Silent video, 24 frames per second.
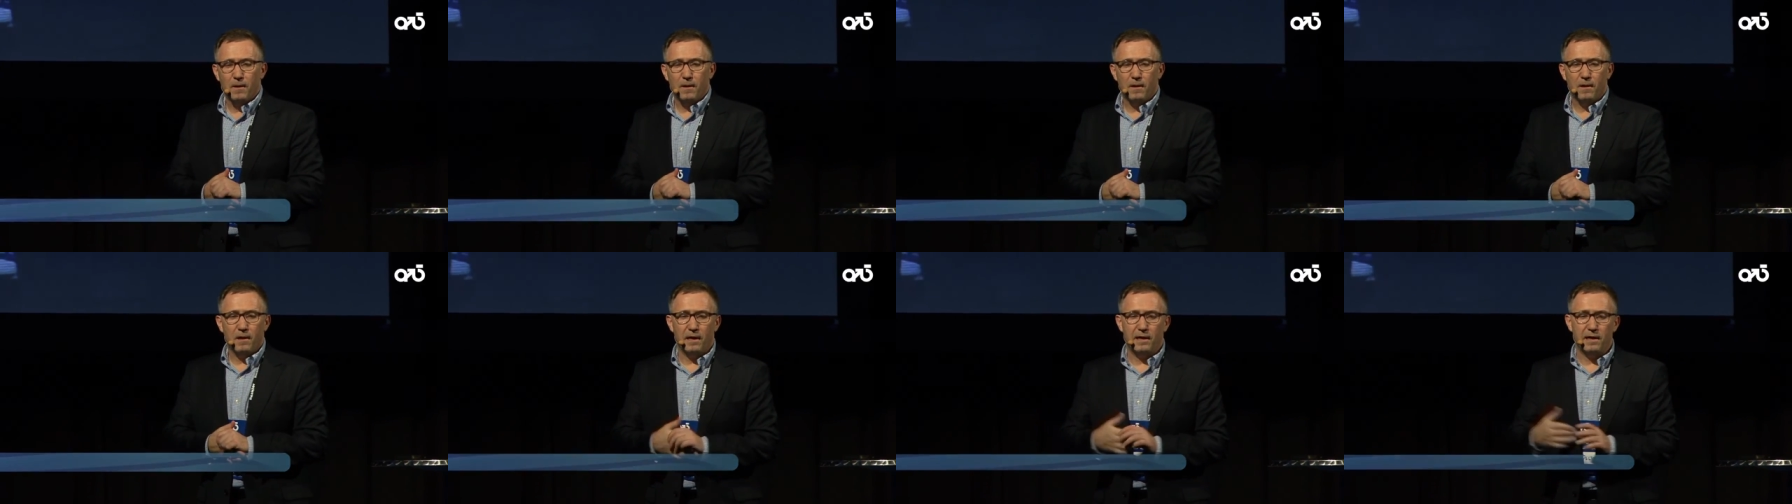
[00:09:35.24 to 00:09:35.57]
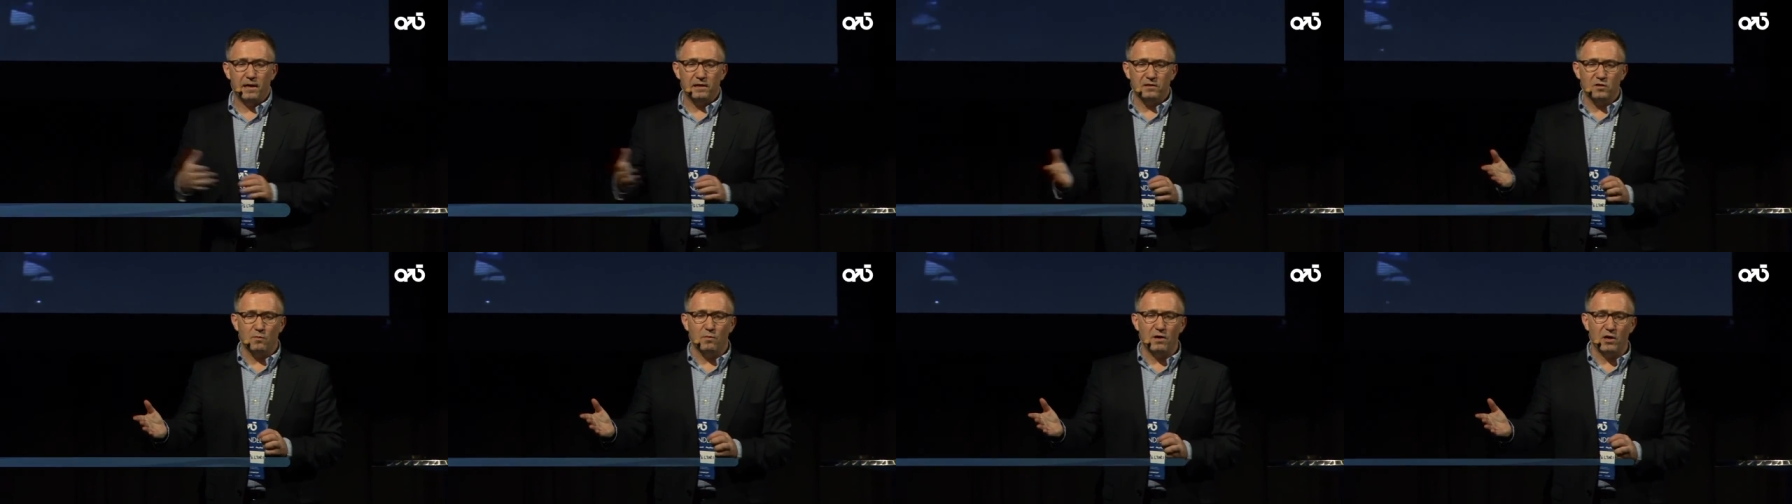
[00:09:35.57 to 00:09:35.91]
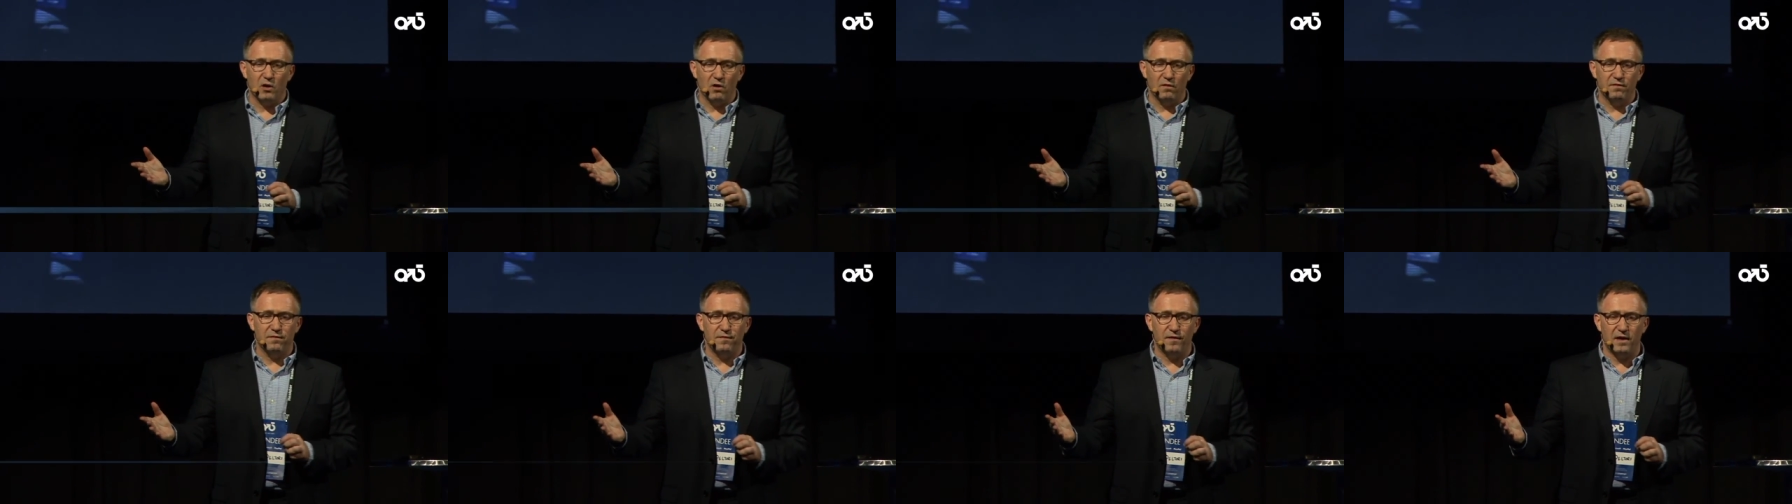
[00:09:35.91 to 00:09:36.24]
and as a matter
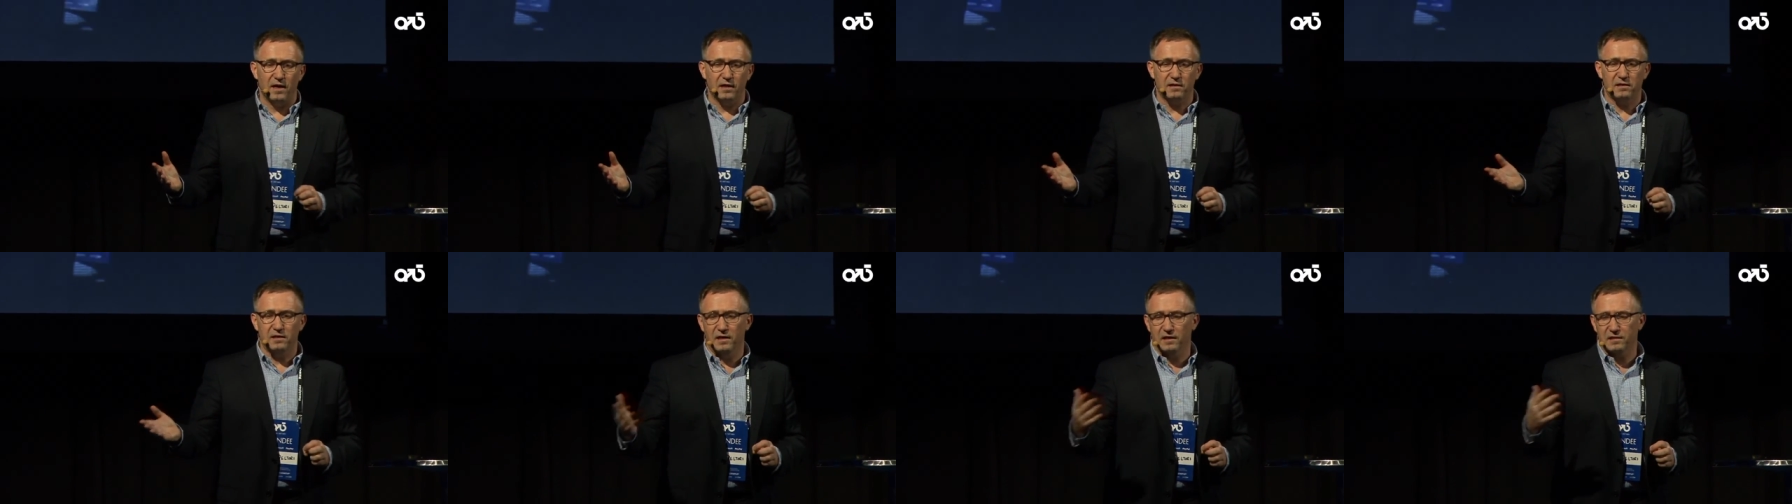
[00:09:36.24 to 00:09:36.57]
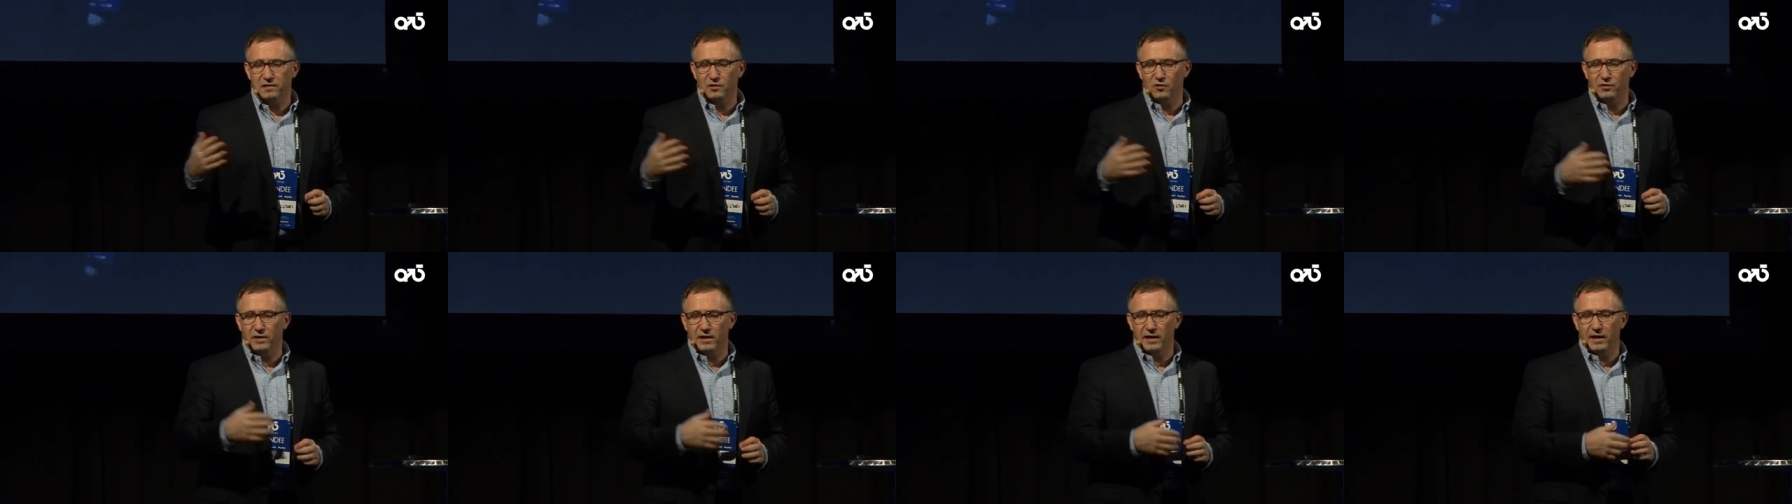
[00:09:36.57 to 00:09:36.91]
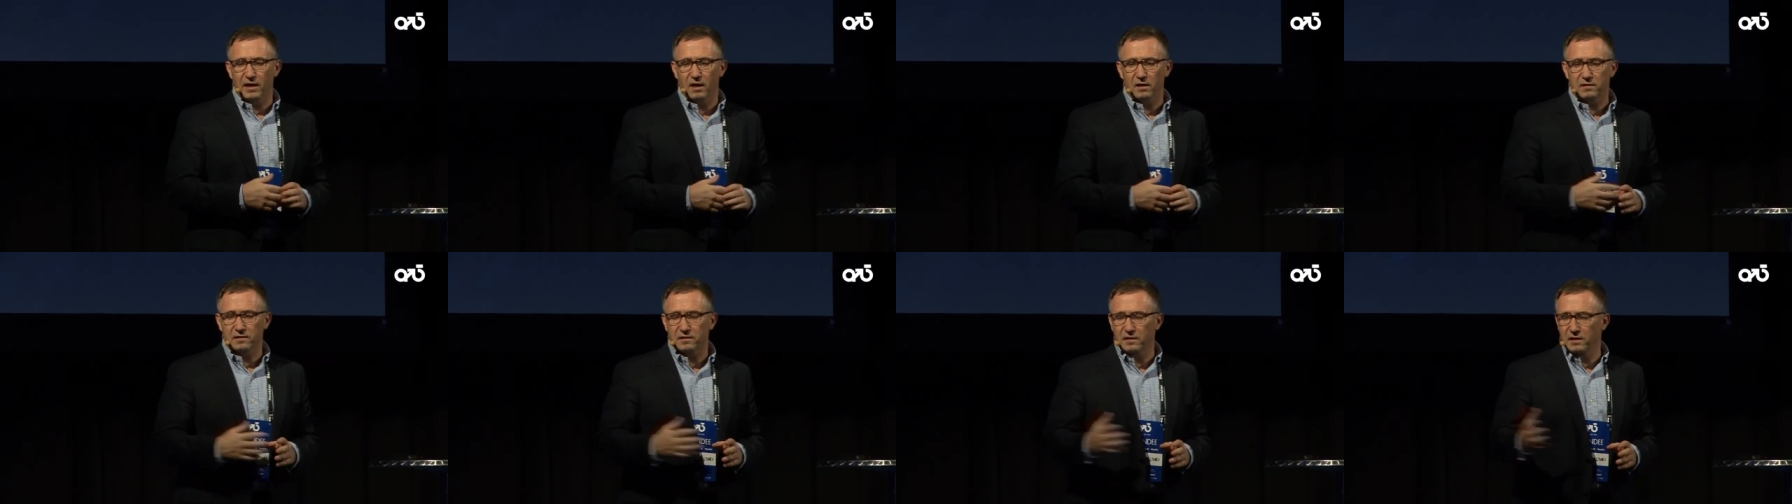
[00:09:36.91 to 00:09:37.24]
of fact, yesterday
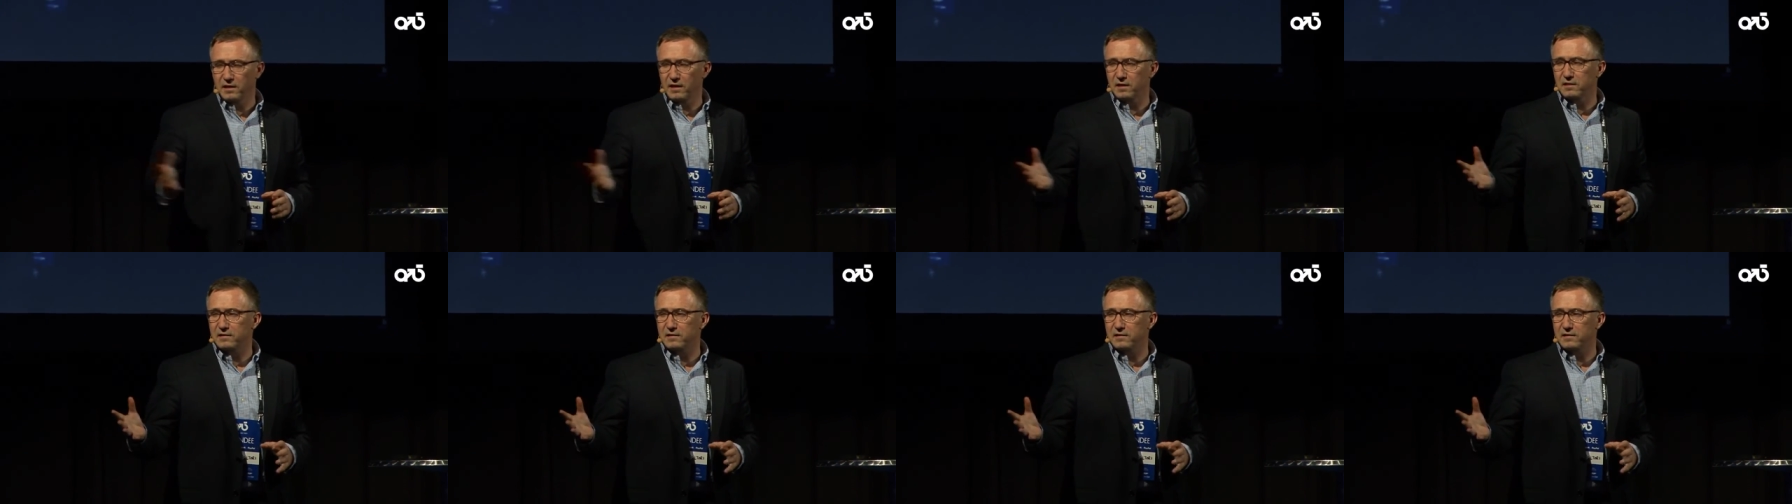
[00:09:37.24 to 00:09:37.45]
Helsingin